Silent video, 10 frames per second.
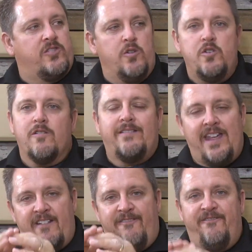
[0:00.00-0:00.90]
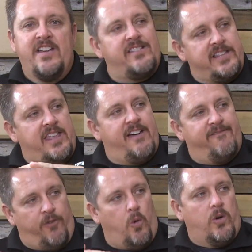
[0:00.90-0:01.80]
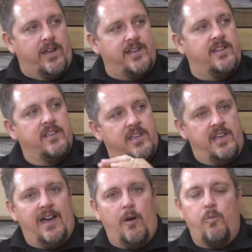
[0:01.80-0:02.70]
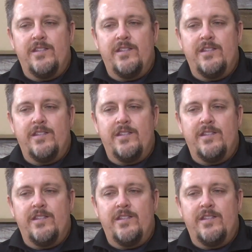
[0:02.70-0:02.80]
So you're kind of filling that void uh,